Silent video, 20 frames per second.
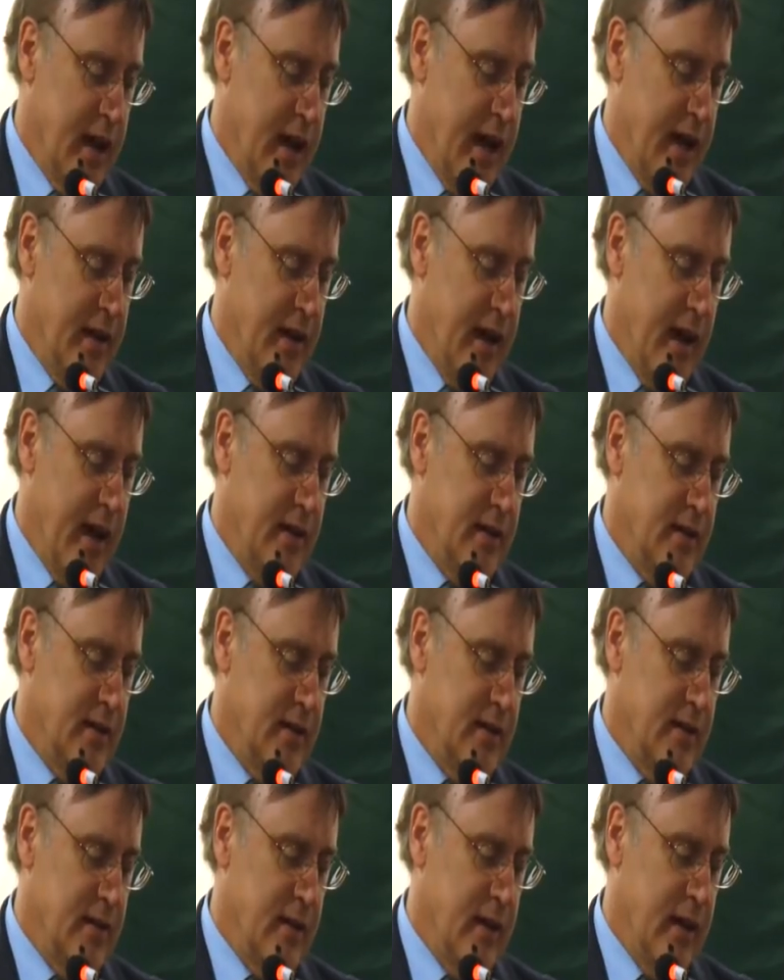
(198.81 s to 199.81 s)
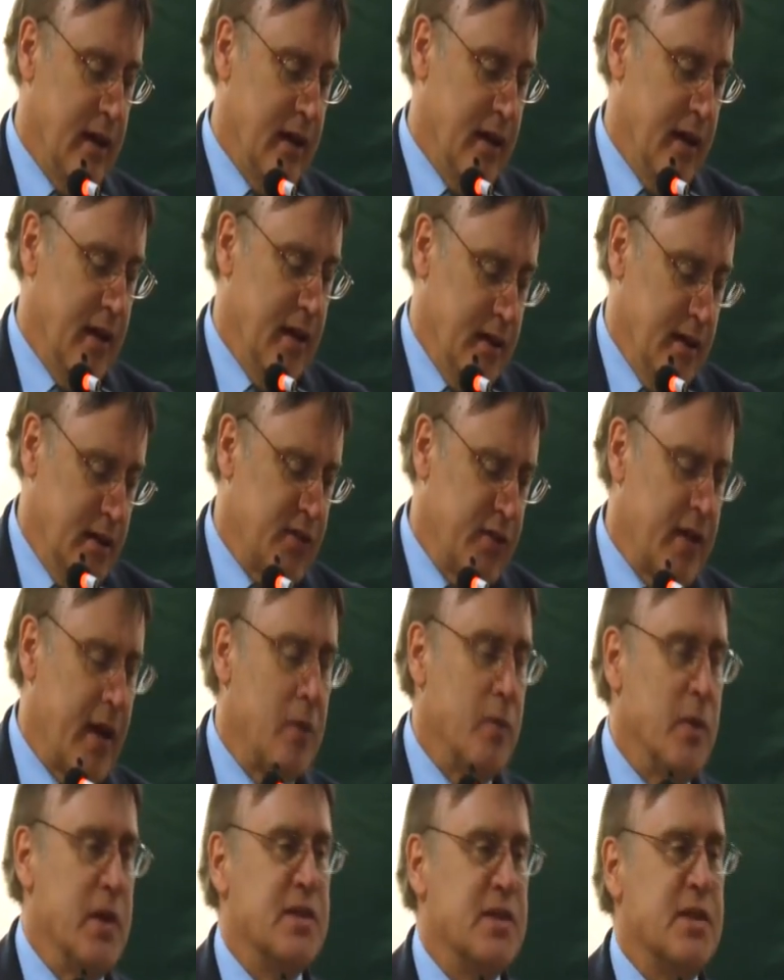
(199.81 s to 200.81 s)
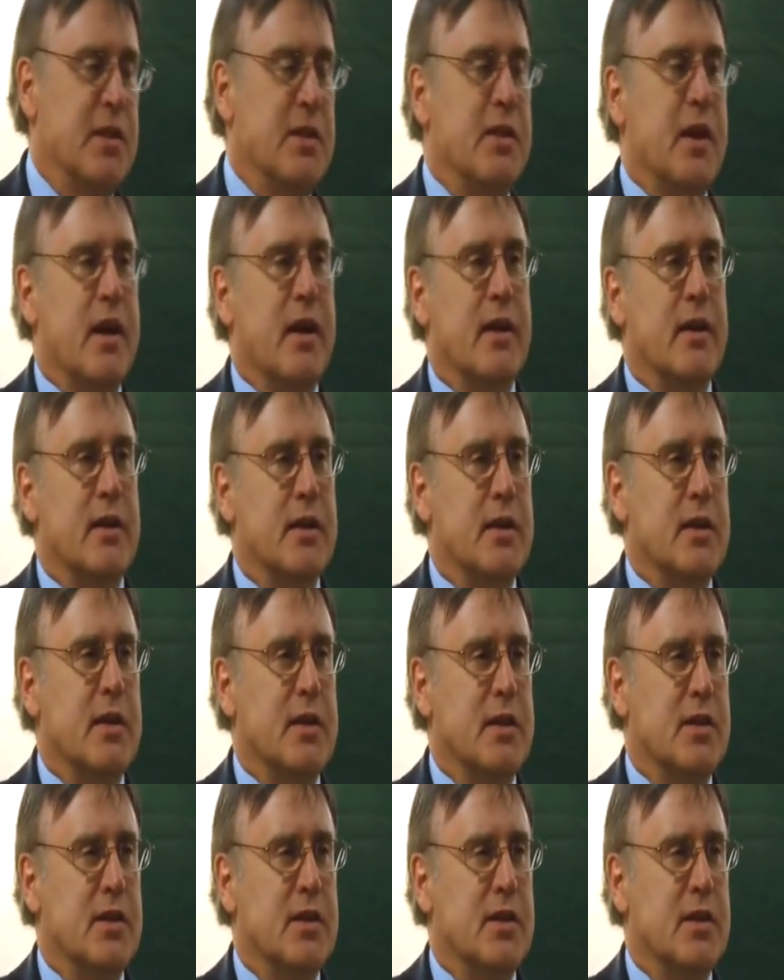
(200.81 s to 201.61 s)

and it's for that reason that I